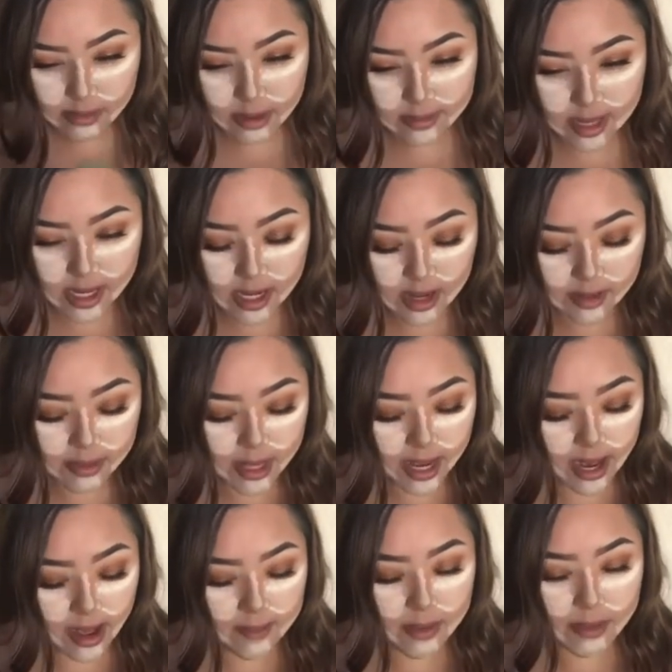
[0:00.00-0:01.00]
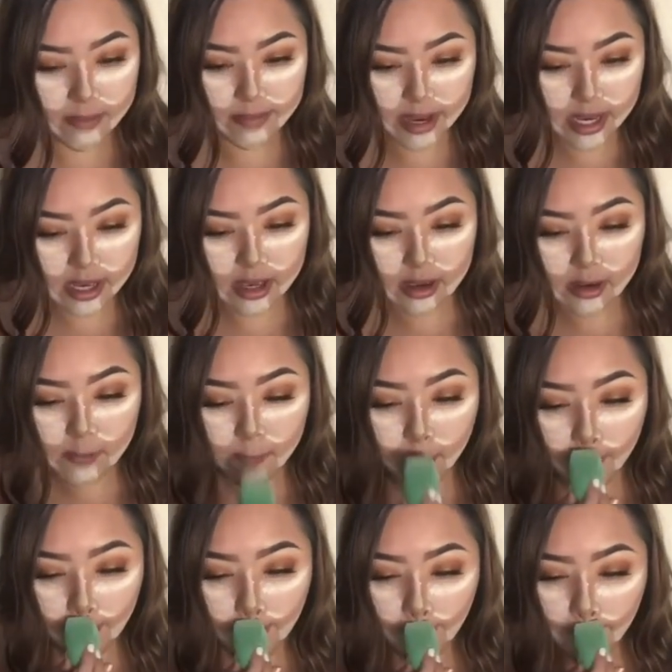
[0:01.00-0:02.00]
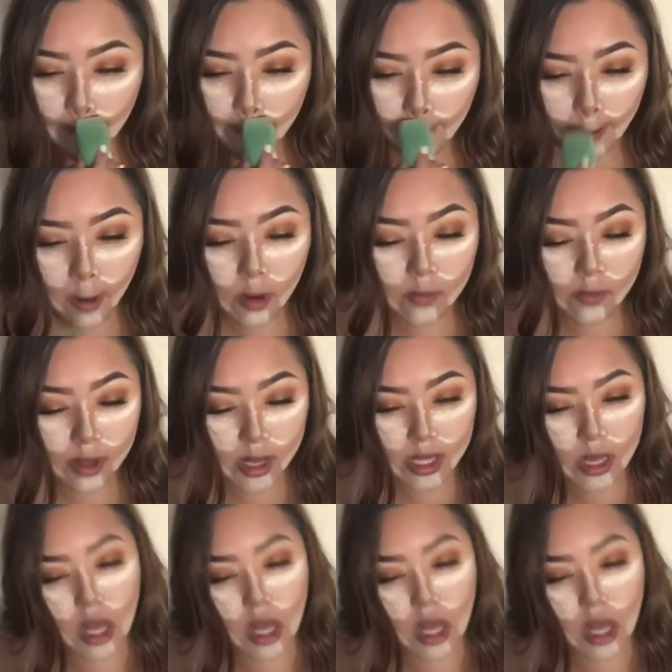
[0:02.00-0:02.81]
my makeup and I have been baking for a really